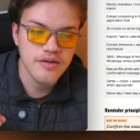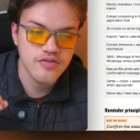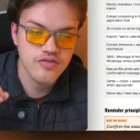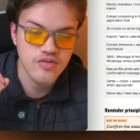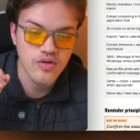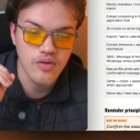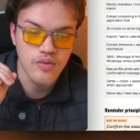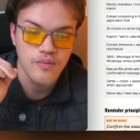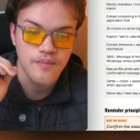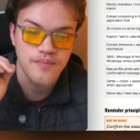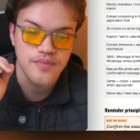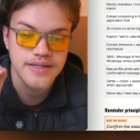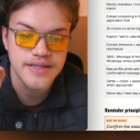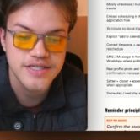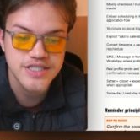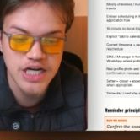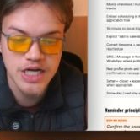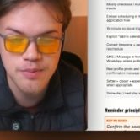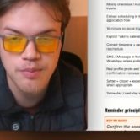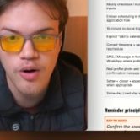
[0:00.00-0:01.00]
So the
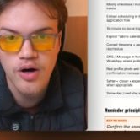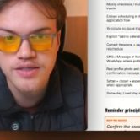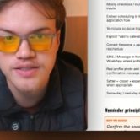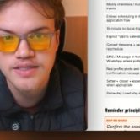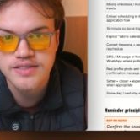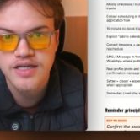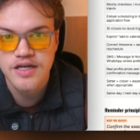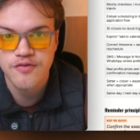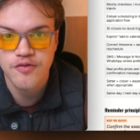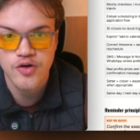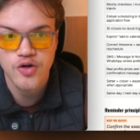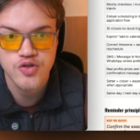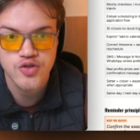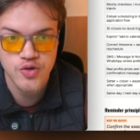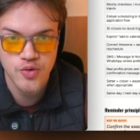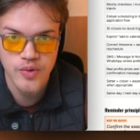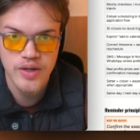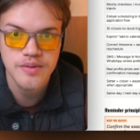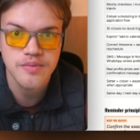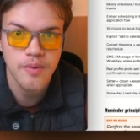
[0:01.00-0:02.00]
check boxes are for you to
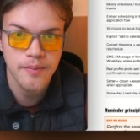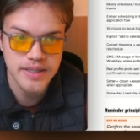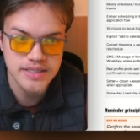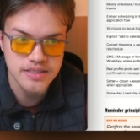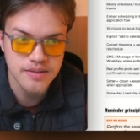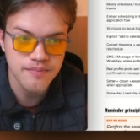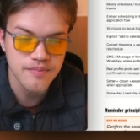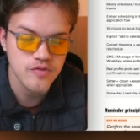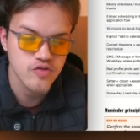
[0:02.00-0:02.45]
create momentum.